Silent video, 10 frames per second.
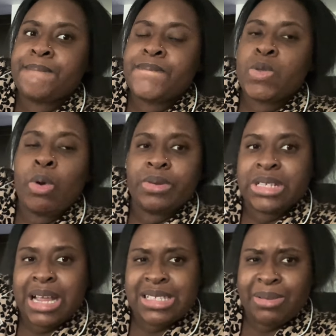what was the
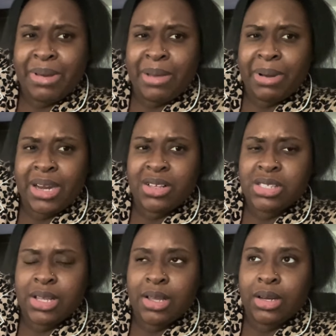last time I had my nails
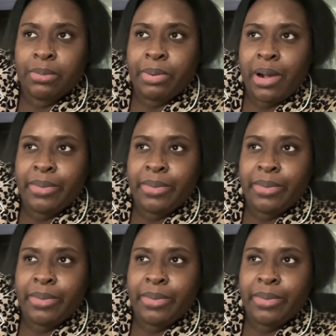done? Probably